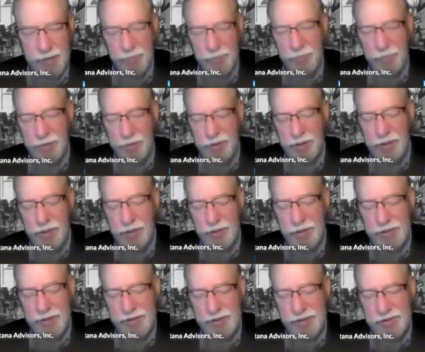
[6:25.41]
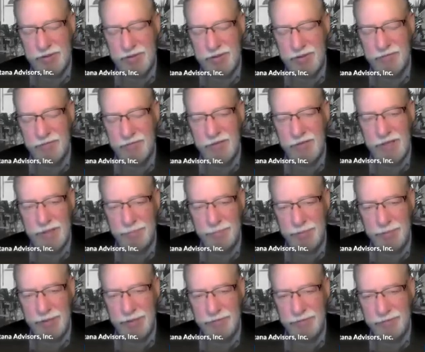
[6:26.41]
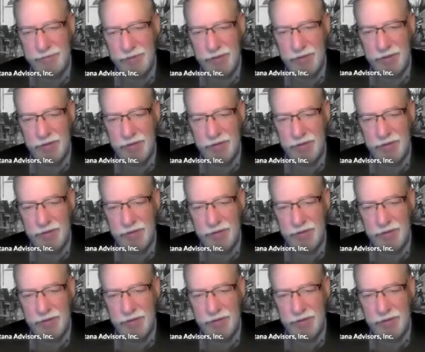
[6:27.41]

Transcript: But again, this is a defined benefit.